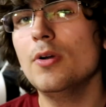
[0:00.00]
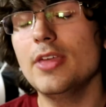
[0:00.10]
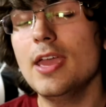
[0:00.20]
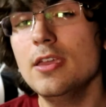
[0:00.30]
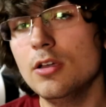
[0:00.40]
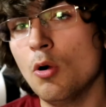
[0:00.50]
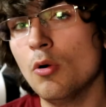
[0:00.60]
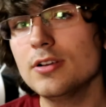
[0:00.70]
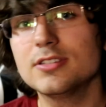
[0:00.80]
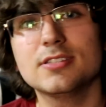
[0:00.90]
With 8
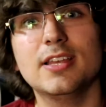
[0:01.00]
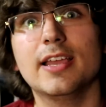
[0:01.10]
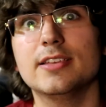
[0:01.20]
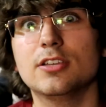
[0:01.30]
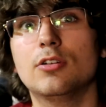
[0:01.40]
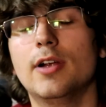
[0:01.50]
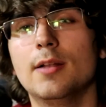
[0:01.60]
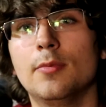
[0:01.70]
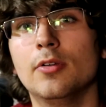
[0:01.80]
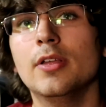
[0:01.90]
cores, this thing is
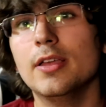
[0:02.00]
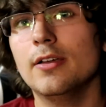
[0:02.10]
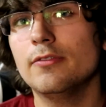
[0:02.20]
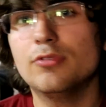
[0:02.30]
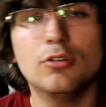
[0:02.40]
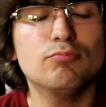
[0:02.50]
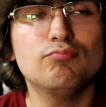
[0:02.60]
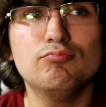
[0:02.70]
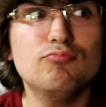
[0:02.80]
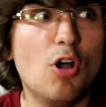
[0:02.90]
incredible for
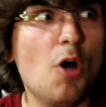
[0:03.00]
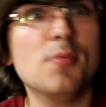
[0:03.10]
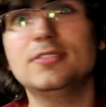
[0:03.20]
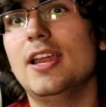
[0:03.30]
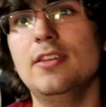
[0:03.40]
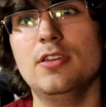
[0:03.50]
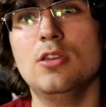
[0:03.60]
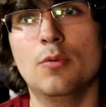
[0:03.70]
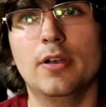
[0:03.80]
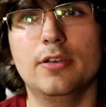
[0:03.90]
almost anything
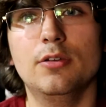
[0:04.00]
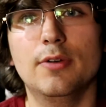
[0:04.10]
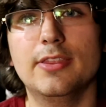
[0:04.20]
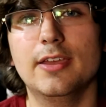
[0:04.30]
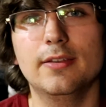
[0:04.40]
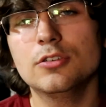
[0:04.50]
you want to do with it.